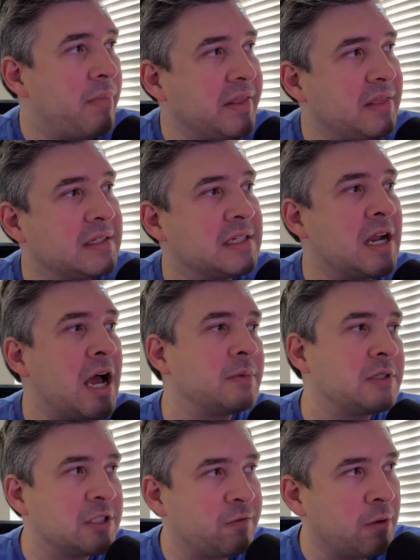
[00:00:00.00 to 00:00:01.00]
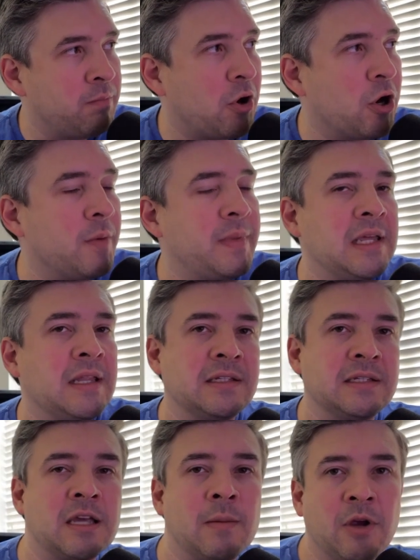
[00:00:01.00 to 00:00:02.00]
But the synopsis for Barbie, and
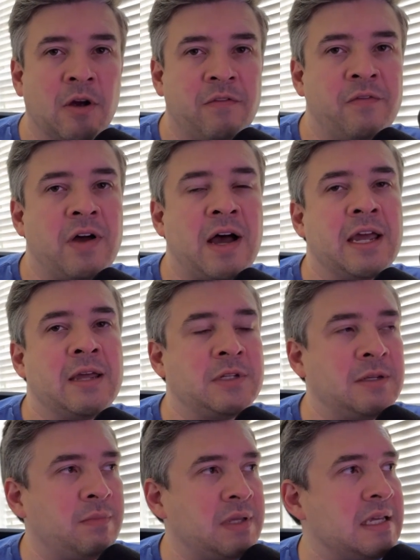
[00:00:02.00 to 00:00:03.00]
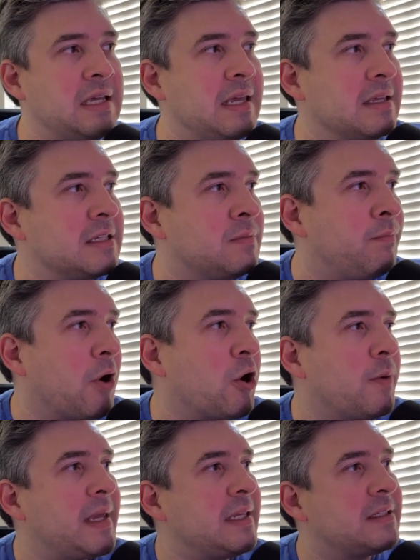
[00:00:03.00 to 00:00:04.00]
this is coming off of IMDb, is
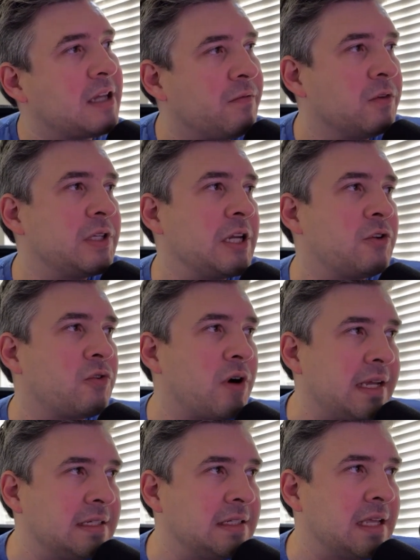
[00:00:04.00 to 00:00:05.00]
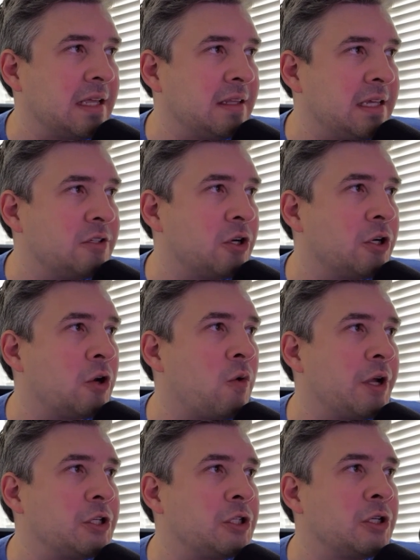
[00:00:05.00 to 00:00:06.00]
Barbie suffers a crisis that leads her to
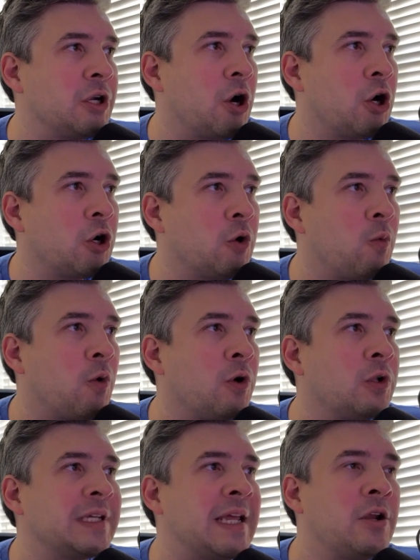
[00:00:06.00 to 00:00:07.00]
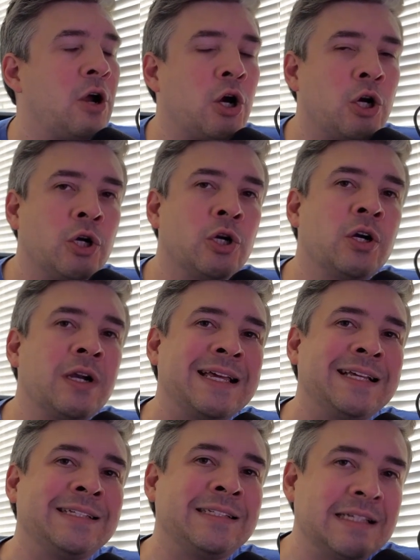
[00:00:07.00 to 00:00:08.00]
question her world and her
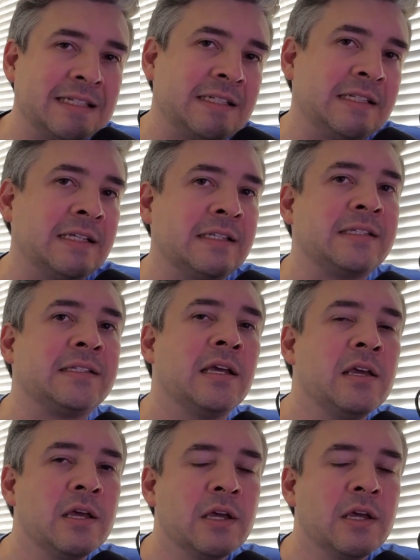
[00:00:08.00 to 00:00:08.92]
existence.